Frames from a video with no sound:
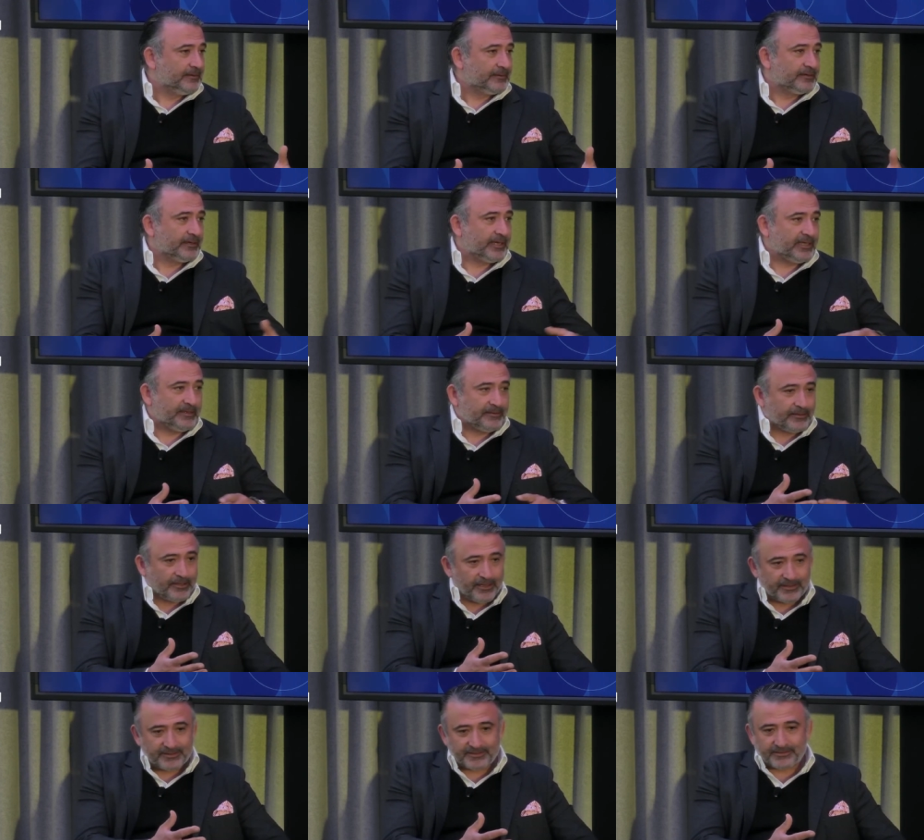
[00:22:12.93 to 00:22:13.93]
any
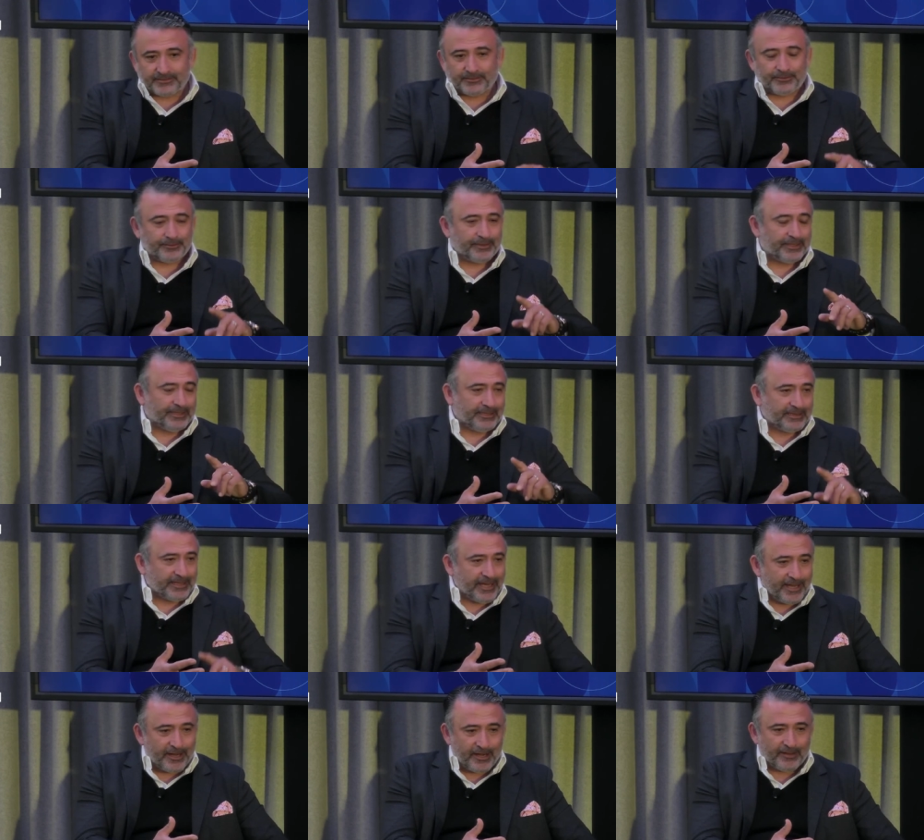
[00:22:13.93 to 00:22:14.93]
cuts or any
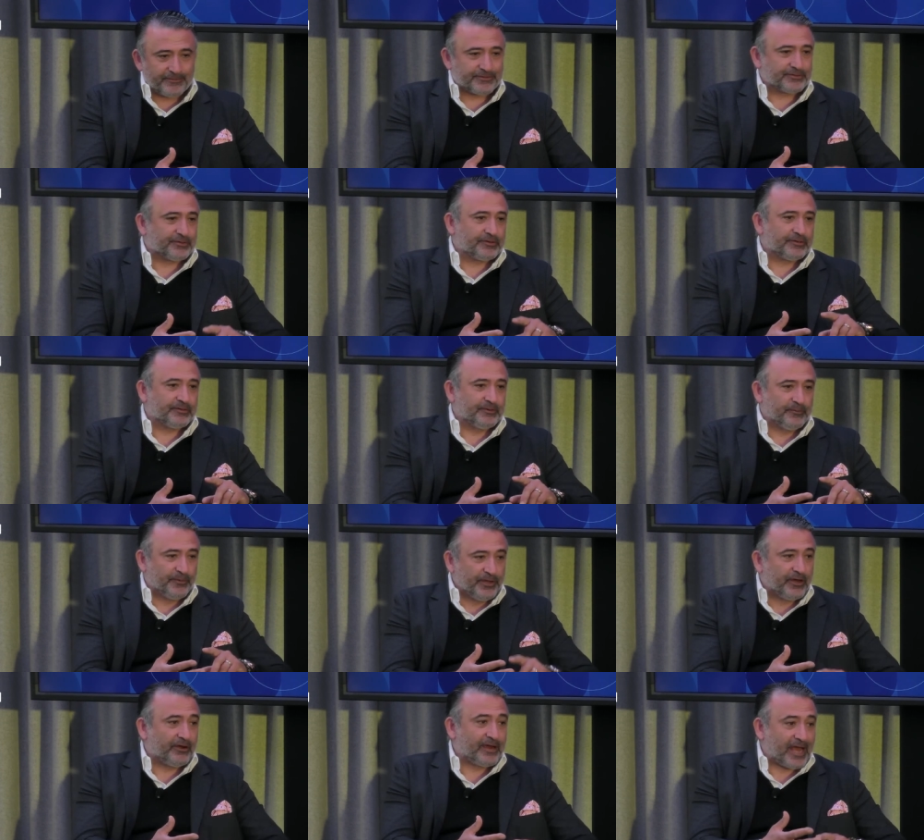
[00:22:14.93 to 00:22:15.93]
layoffs, or
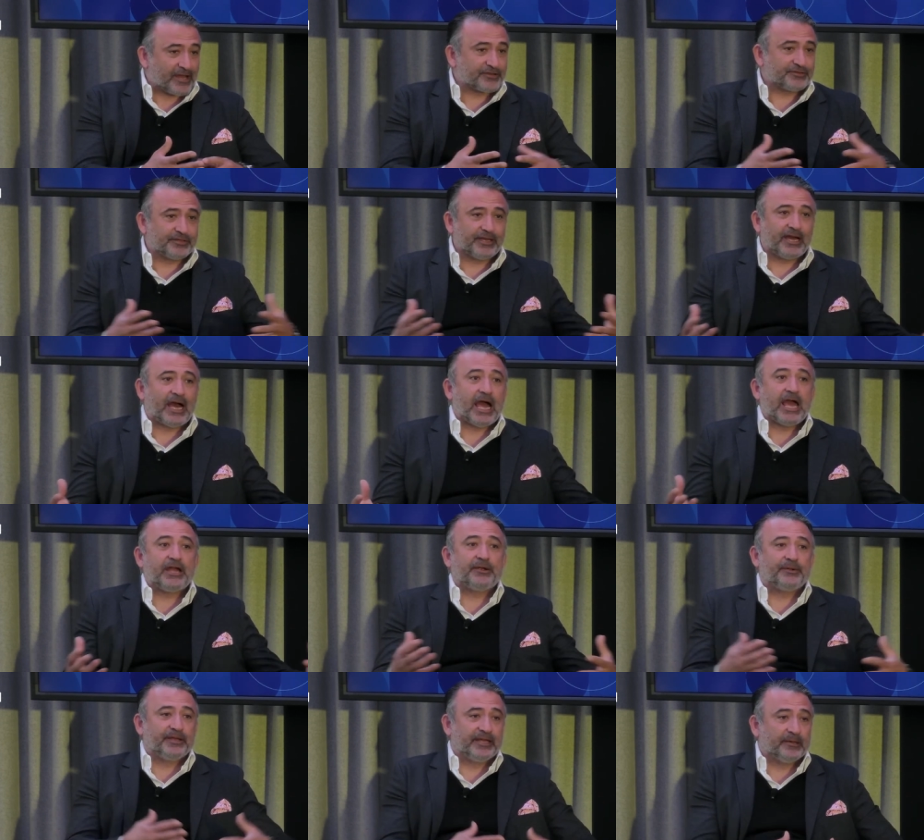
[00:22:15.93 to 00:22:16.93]
we are actually
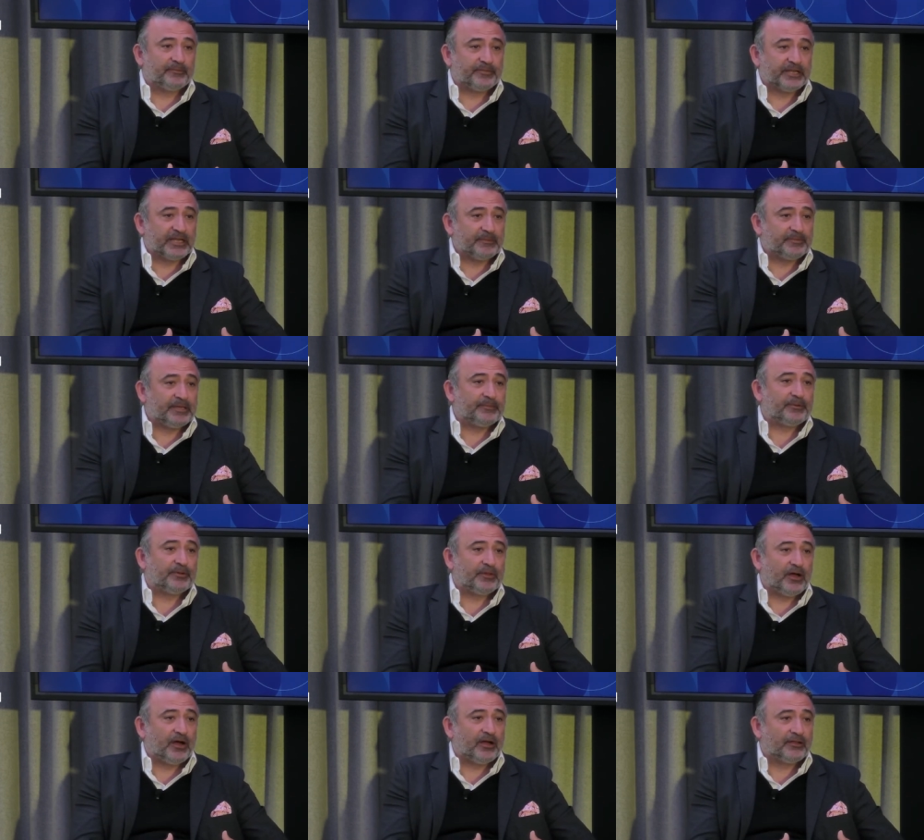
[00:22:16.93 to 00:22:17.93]
hiring and bringing people
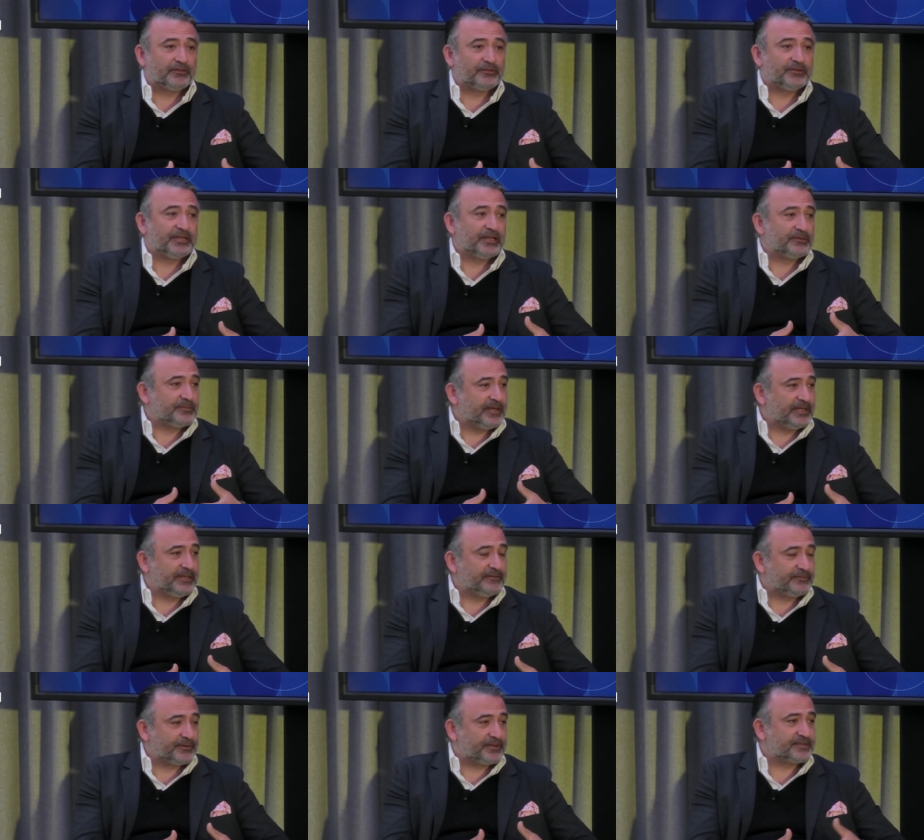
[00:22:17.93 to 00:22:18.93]
on to get ready
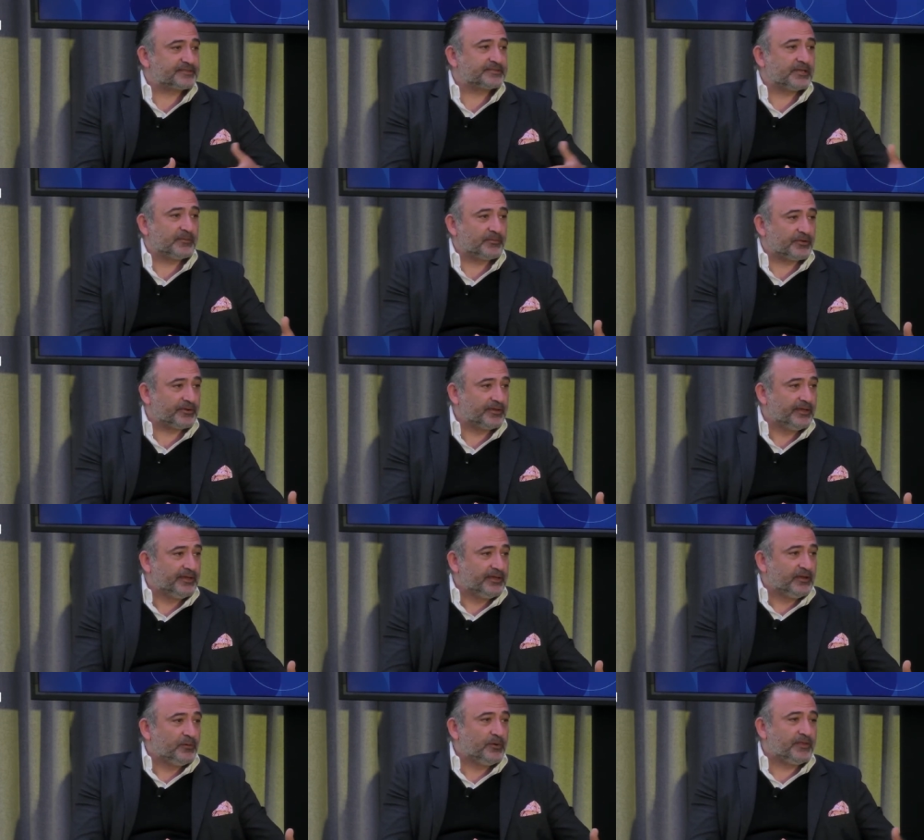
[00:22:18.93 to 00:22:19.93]
for the summer.
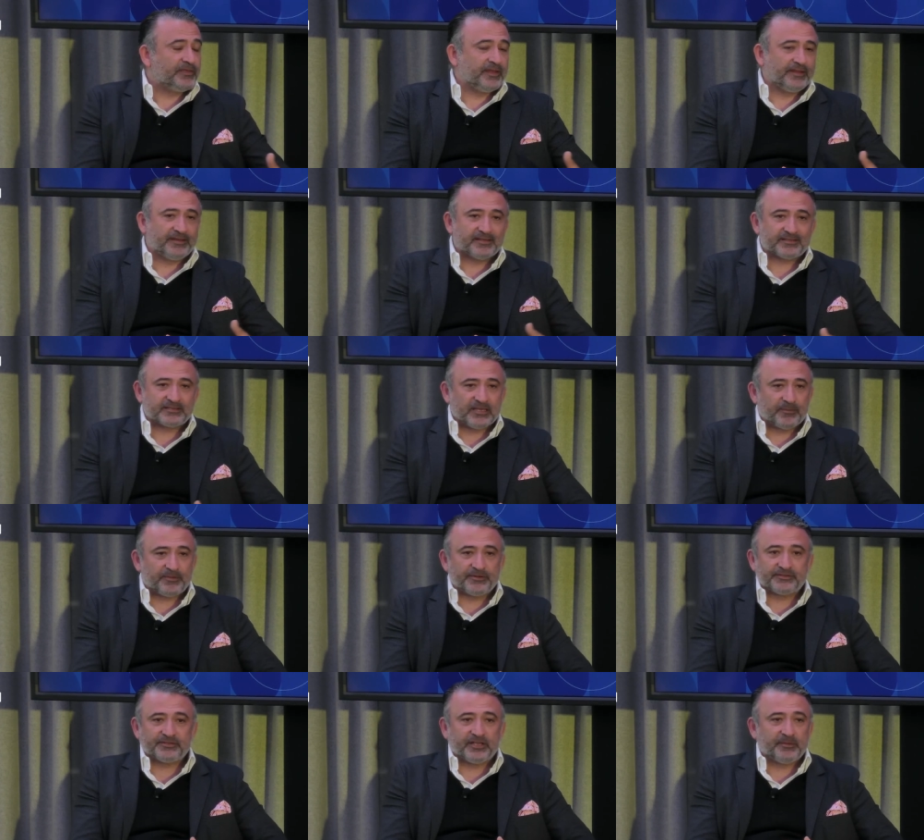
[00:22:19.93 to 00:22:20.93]
We think this
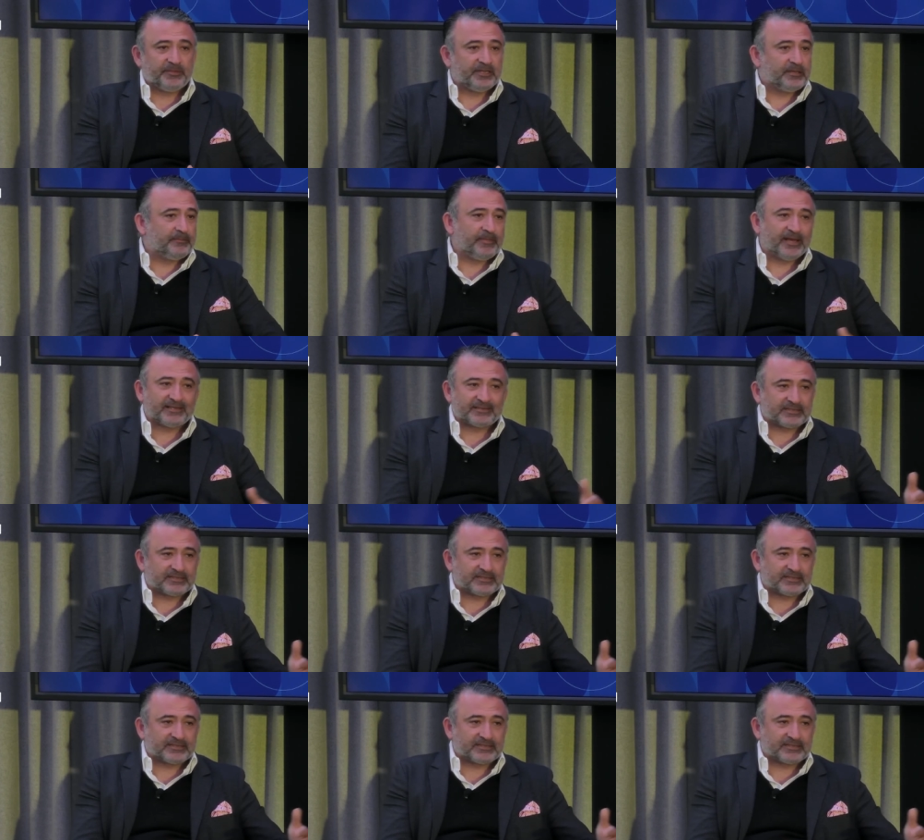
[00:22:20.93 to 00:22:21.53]
summer is going to be the best